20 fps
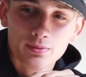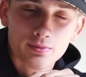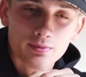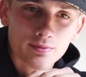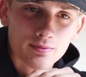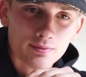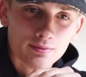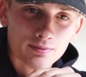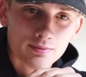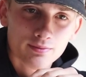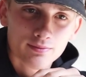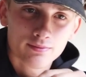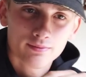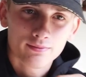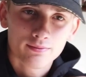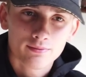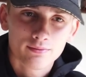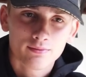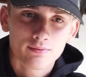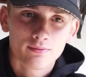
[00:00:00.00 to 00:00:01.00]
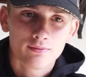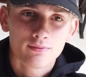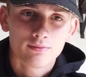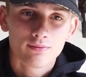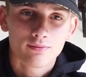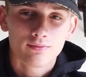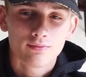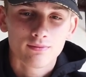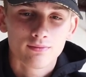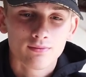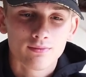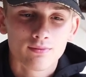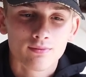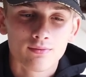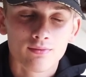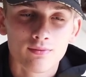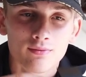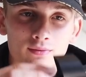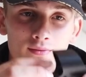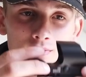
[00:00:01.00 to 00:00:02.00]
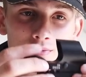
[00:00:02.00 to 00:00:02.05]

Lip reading: (no one is talking)